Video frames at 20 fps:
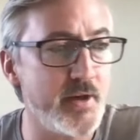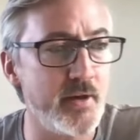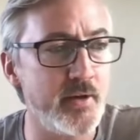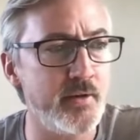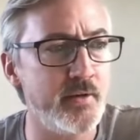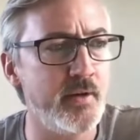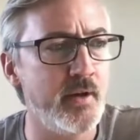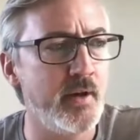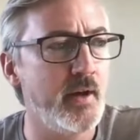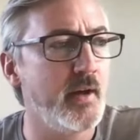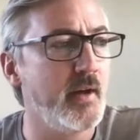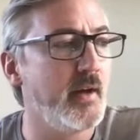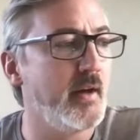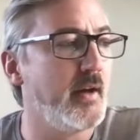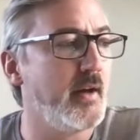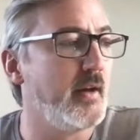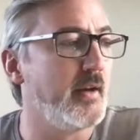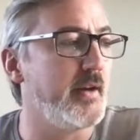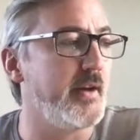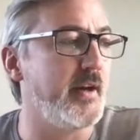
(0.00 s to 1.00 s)
So,
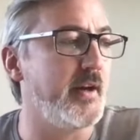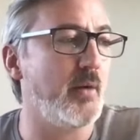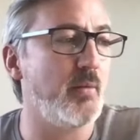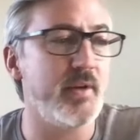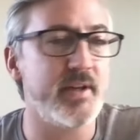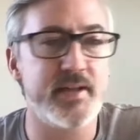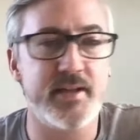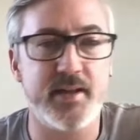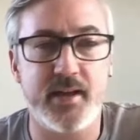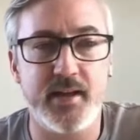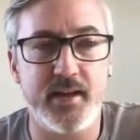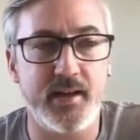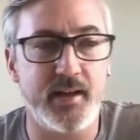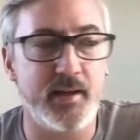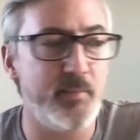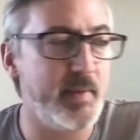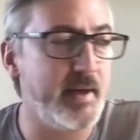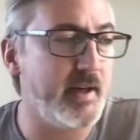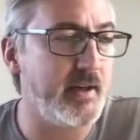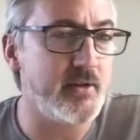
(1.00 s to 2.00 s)
you know, we're
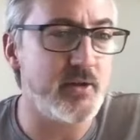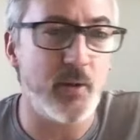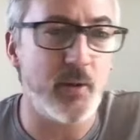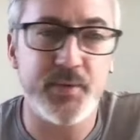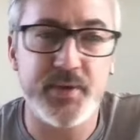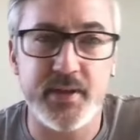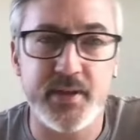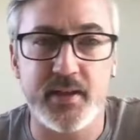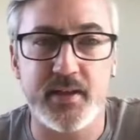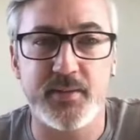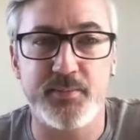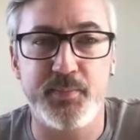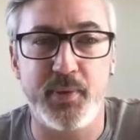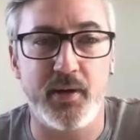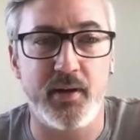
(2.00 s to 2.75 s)
seeing it being adopted